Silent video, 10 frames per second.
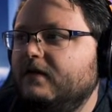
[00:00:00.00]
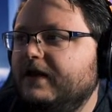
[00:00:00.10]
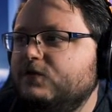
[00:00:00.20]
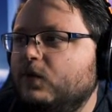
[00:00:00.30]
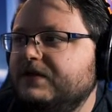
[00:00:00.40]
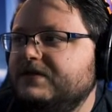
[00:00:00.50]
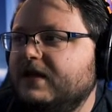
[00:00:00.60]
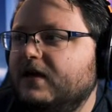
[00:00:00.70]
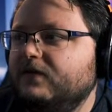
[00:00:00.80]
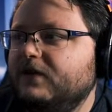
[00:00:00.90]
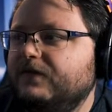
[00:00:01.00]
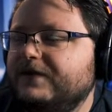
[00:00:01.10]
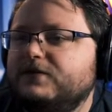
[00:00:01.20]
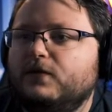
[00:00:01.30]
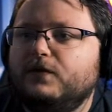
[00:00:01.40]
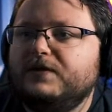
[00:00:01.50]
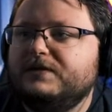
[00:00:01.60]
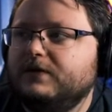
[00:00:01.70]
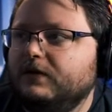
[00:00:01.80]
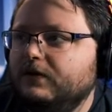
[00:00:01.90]
that's one sound. And if I solo
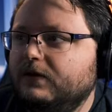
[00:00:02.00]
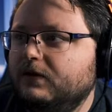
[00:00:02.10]
this synth,